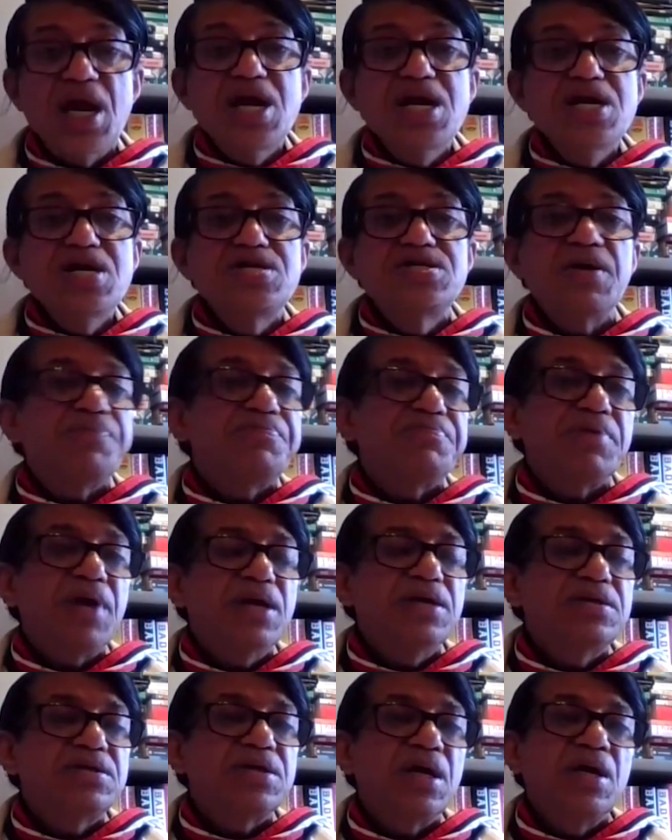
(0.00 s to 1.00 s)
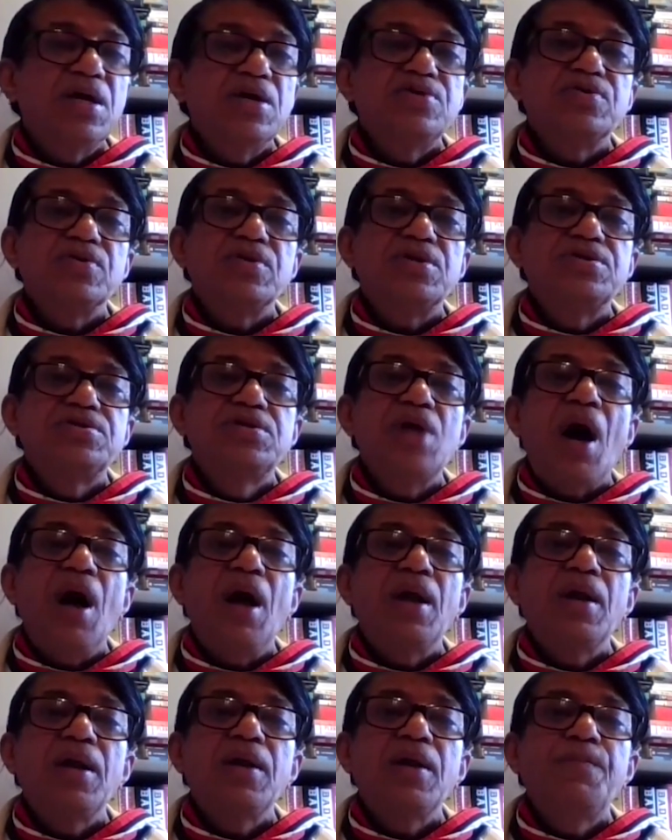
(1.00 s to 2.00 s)
indifferent to the
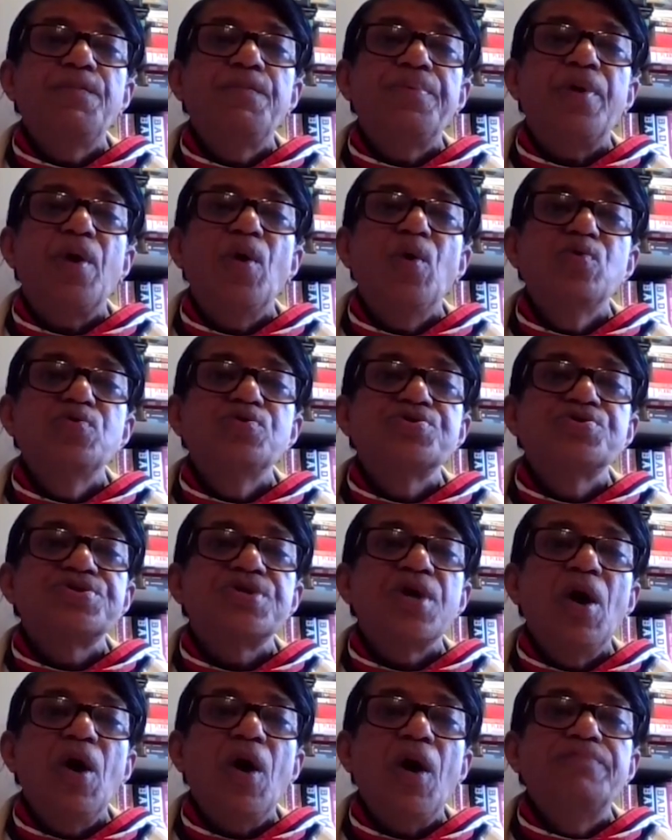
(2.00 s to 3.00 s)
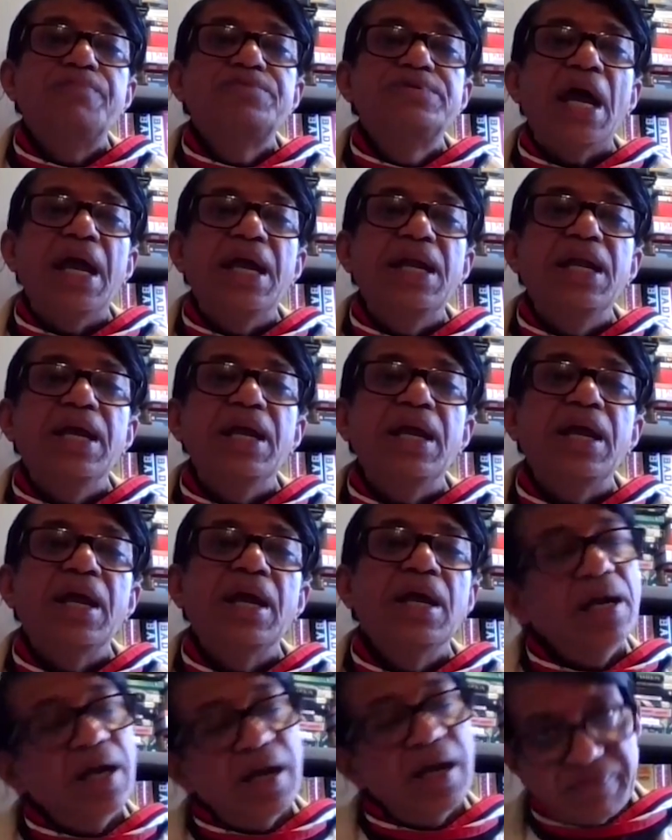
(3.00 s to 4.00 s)
dull prose of daily
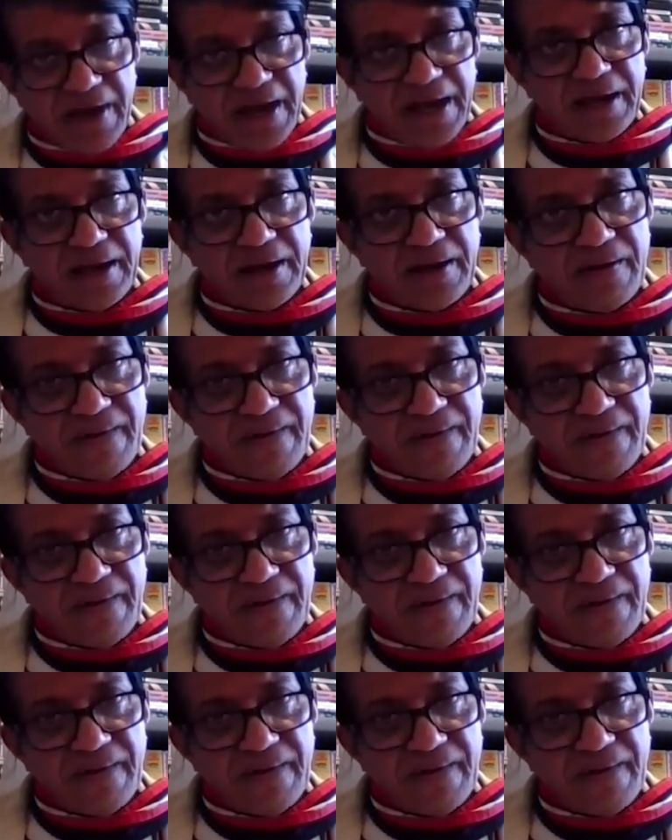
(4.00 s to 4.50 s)
living.